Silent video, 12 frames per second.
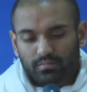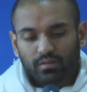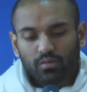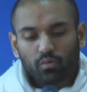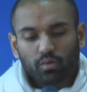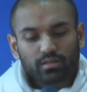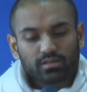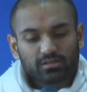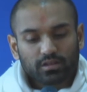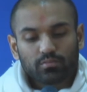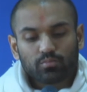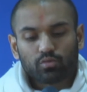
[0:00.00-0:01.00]
when the
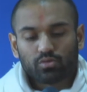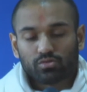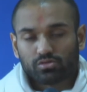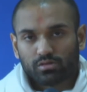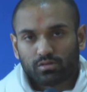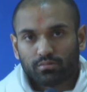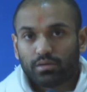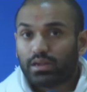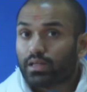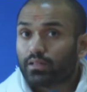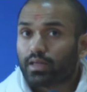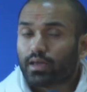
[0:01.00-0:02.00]
Satpurush,
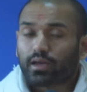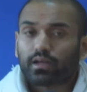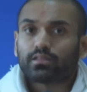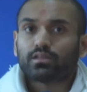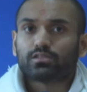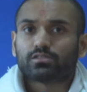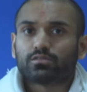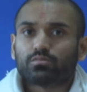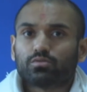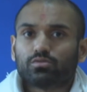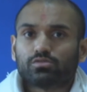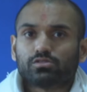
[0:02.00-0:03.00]
meaning the Ekantik Satpurush,